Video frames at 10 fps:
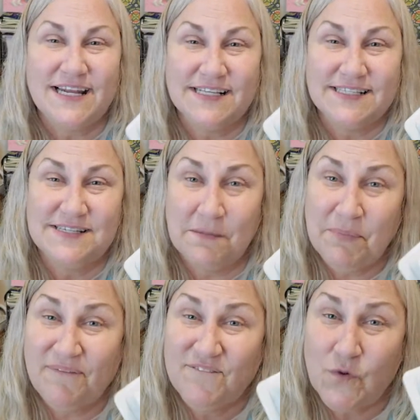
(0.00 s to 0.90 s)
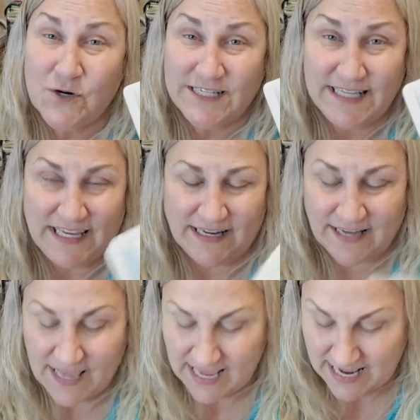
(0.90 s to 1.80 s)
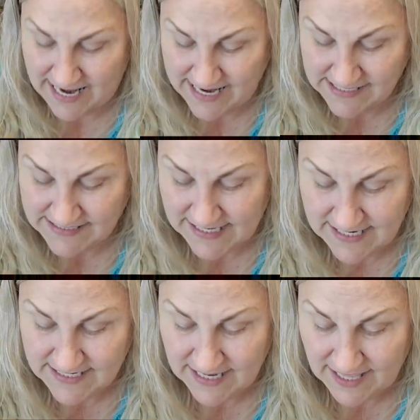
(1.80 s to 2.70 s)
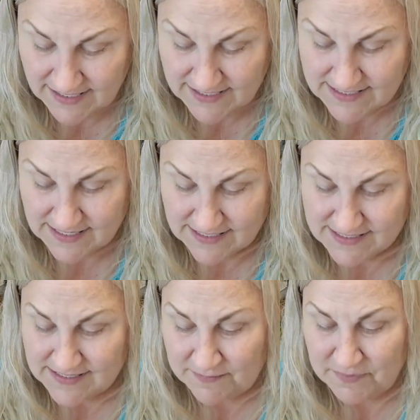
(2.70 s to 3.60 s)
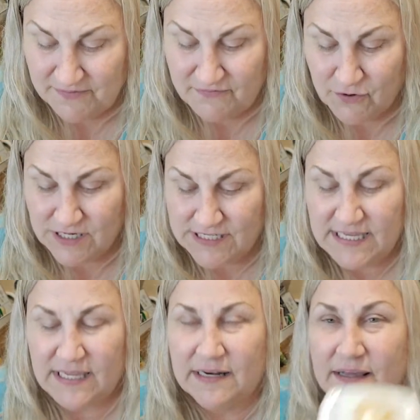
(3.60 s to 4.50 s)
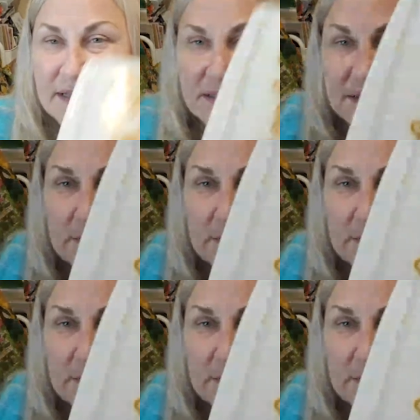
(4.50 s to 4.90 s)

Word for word: and it's number 14. $18 and it's number 14, the